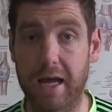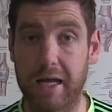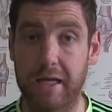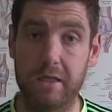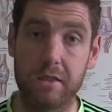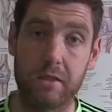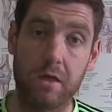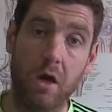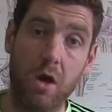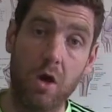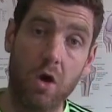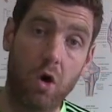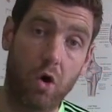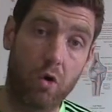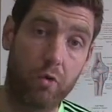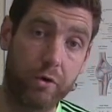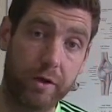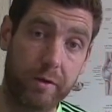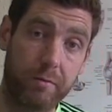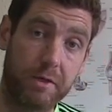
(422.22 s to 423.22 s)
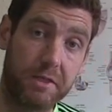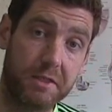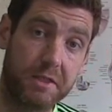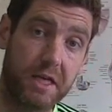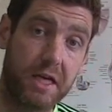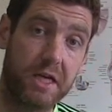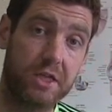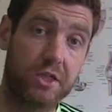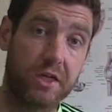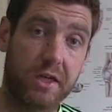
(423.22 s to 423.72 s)
and our
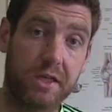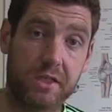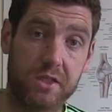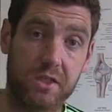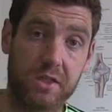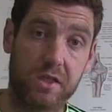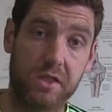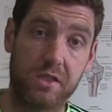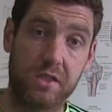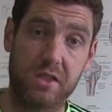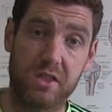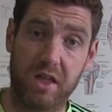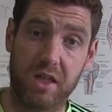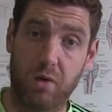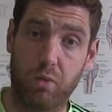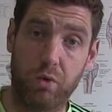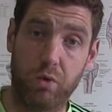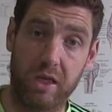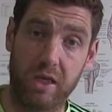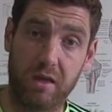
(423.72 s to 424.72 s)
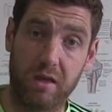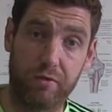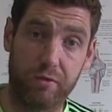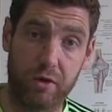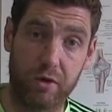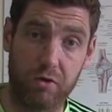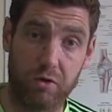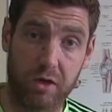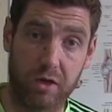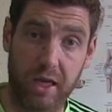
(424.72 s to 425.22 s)
rehabilitation exercises that we
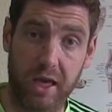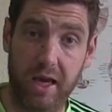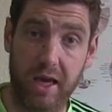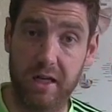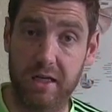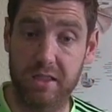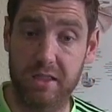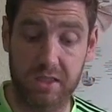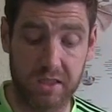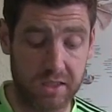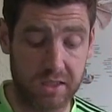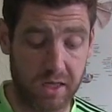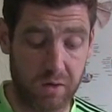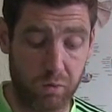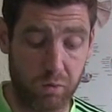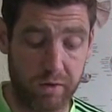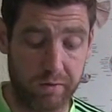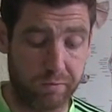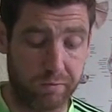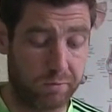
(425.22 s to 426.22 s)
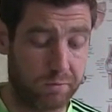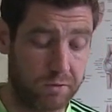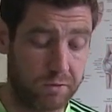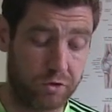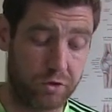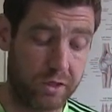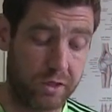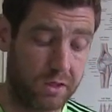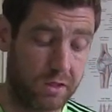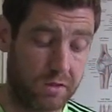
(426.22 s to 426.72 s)
give you, okay? And as I said, we
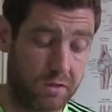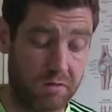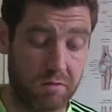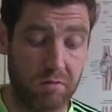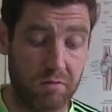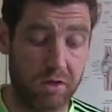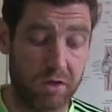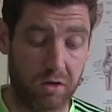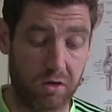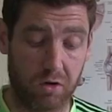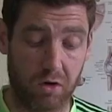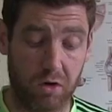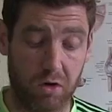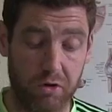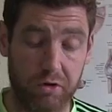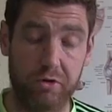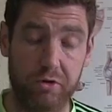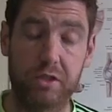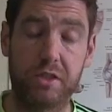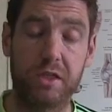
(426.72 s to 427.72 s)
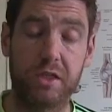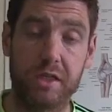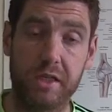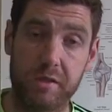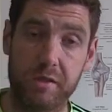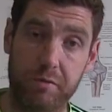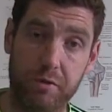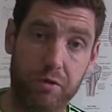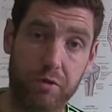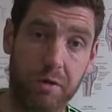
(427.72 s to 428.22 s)
treated, you know, hundreds of
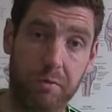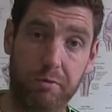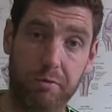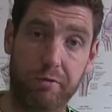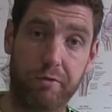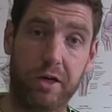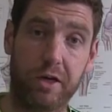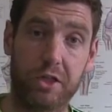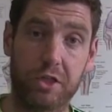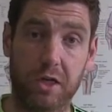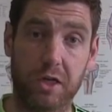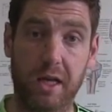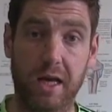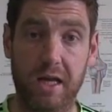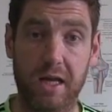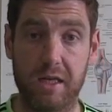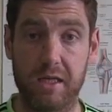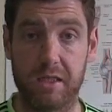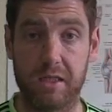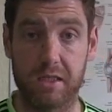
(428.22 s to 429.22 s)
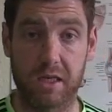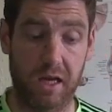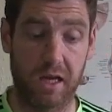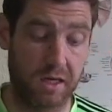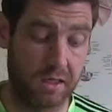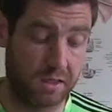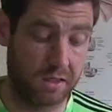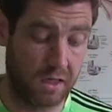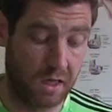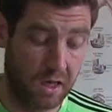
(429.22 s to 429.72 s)
these between professional athletes
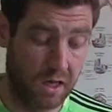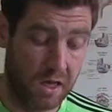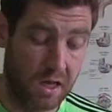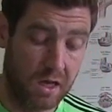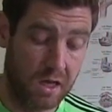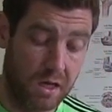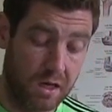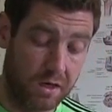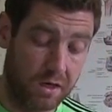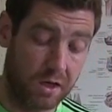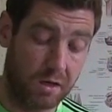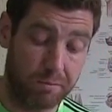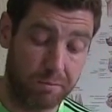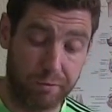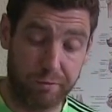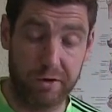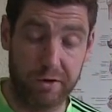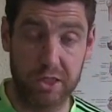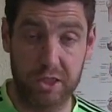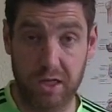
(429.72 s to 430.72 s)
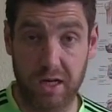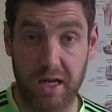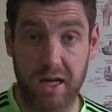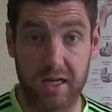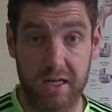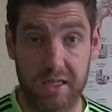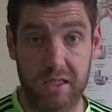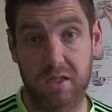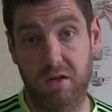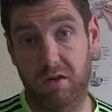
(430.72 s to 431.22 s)
and non-professional
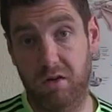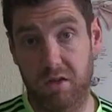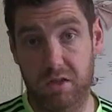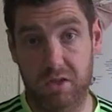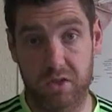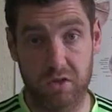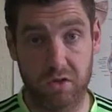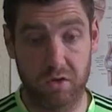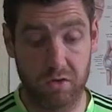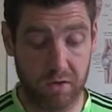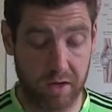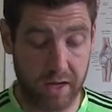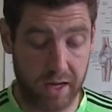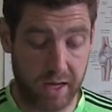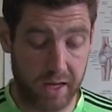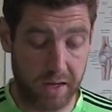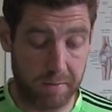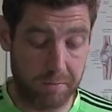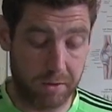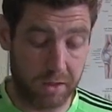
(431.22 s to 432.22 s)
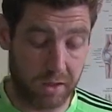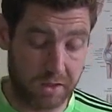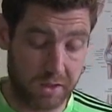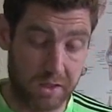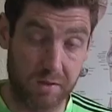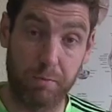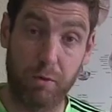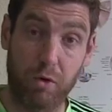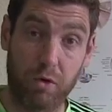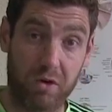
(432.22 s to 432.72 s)
athletes, and also
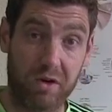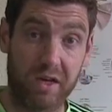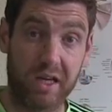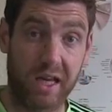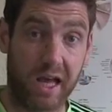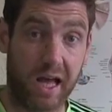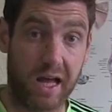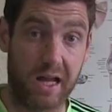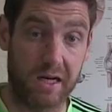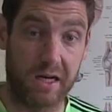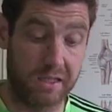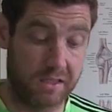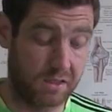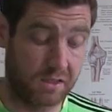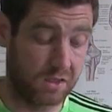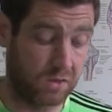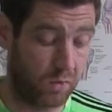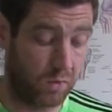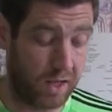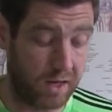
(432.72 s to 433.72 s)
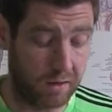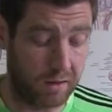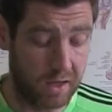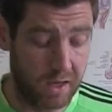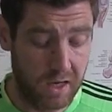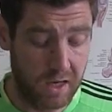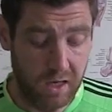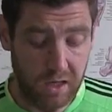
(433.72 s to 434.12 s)
non-sporting athletes as well.